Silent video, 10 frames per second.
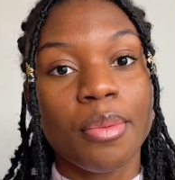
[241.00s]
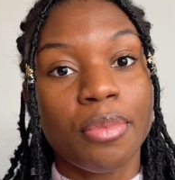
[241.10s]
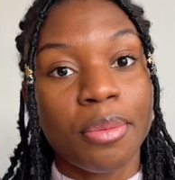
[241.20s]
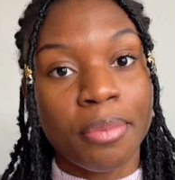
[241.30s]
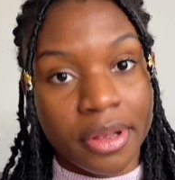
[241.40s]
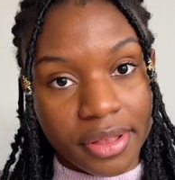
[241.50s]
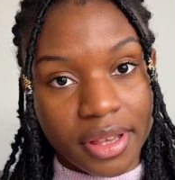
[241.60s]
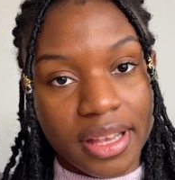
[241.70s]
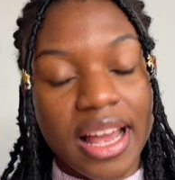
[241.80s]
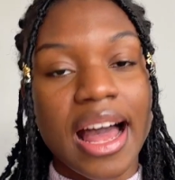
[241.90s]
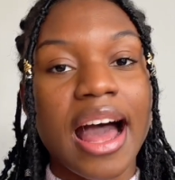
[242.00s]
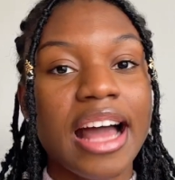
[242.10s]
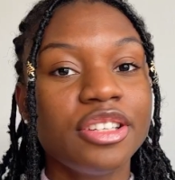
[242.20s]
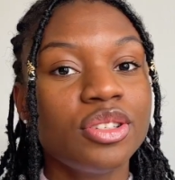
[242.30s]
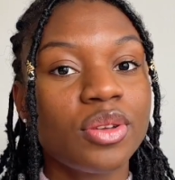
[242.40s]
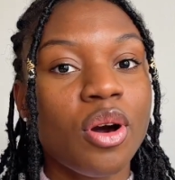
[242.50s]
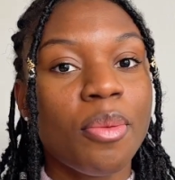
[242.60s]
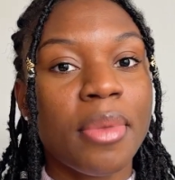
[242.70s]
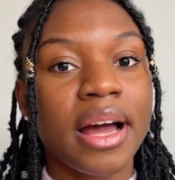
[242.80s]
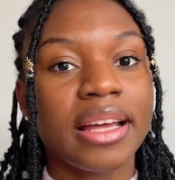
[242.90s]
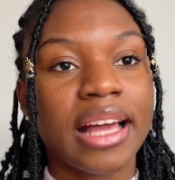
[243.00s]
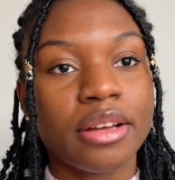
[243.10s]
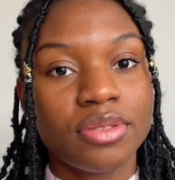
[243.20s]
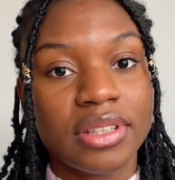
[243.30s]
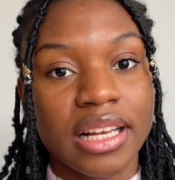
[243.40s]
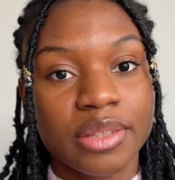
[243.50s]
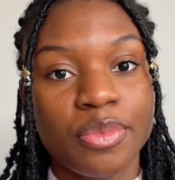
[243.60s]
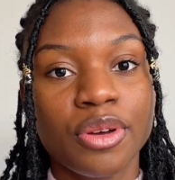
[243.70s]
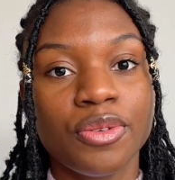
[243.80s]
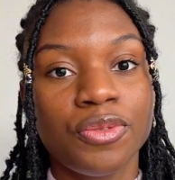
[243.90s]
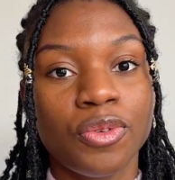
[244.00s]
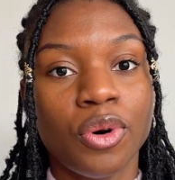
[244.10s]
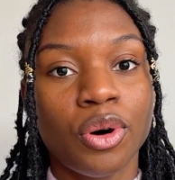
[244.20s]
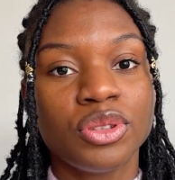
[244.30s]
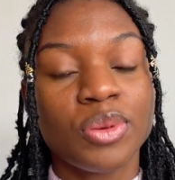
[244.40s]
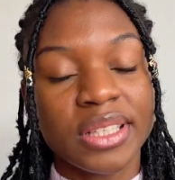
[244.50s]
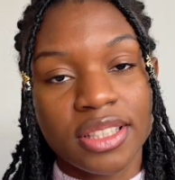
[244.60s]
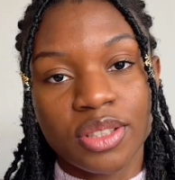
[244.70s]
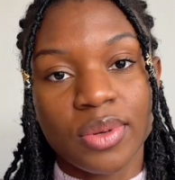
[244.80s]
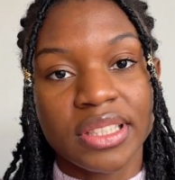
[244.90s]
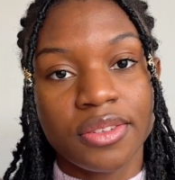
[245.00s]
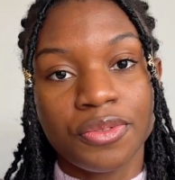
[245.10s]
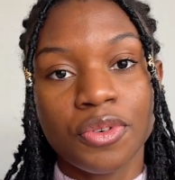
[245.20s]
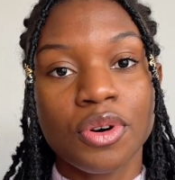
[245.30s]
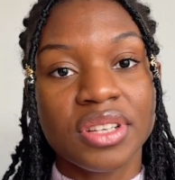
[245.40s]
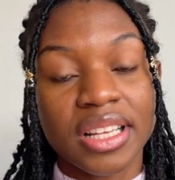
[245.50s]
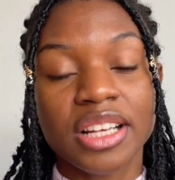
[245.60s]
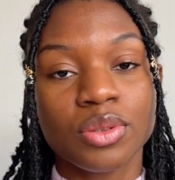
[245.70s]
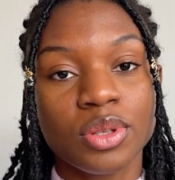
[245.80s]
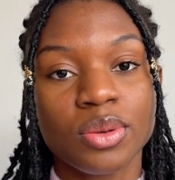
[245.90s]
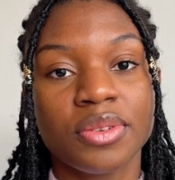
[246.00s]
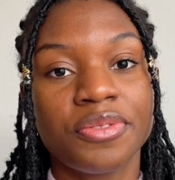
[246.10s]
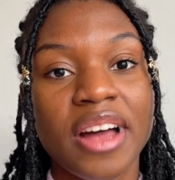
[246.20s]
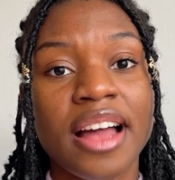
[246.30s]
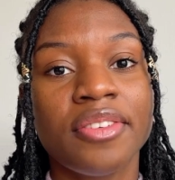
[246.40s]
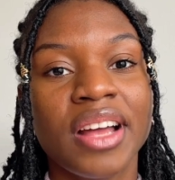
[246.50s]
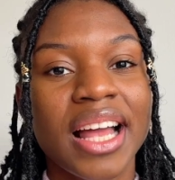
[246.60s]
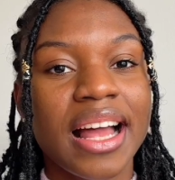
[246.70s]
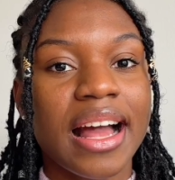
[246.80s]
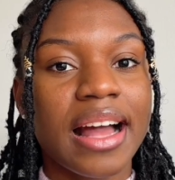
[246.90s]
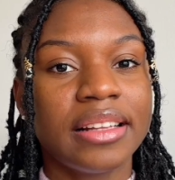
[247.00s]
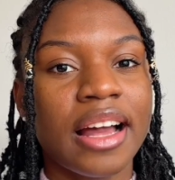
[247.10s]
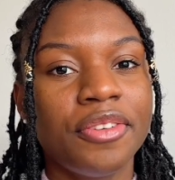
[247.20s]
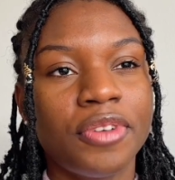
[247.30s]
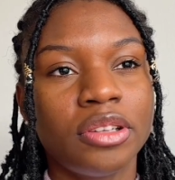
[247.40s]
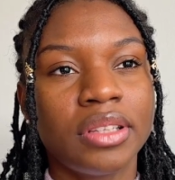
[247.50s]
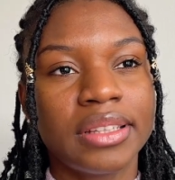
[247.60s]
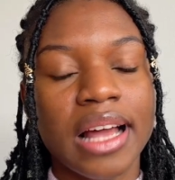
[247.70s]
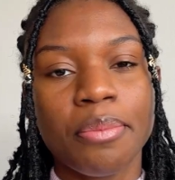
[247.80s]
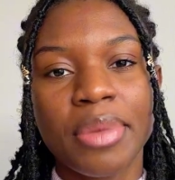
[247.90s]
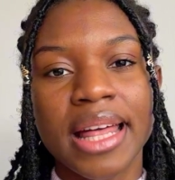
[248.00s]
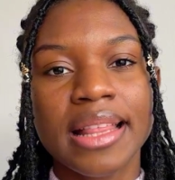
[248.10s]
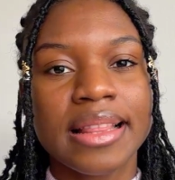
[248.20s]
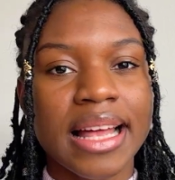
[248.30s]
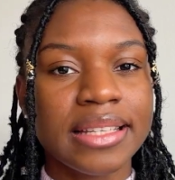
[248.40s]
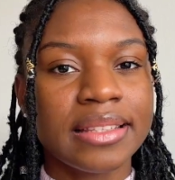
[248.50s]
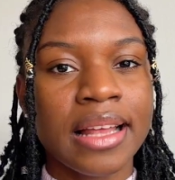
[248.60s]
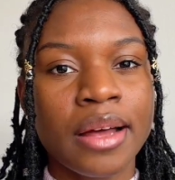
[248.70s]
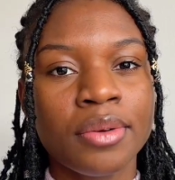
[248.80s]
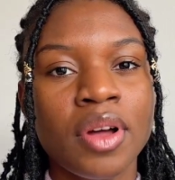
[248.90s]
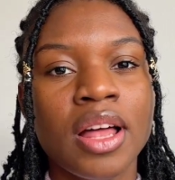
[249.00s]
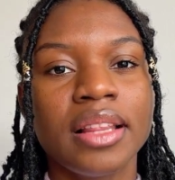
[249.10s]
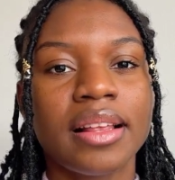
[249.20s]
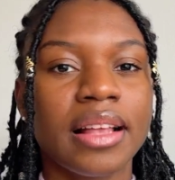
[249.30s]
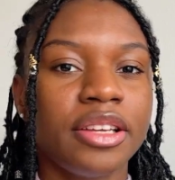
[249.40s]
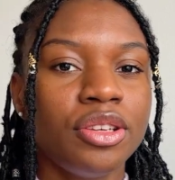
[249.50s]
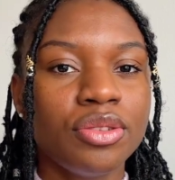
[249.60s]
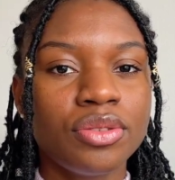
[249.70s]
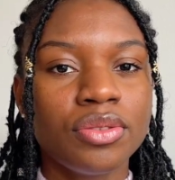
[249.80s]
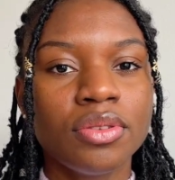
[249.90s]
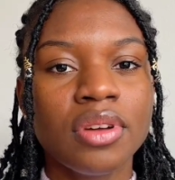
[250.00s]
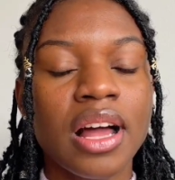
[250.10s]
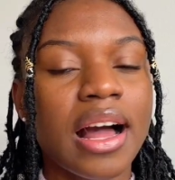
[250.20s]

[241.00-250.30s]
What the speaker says: per month. I just got my council tax bill for 2024/2025, and I found out that I'm paying less now than I used to.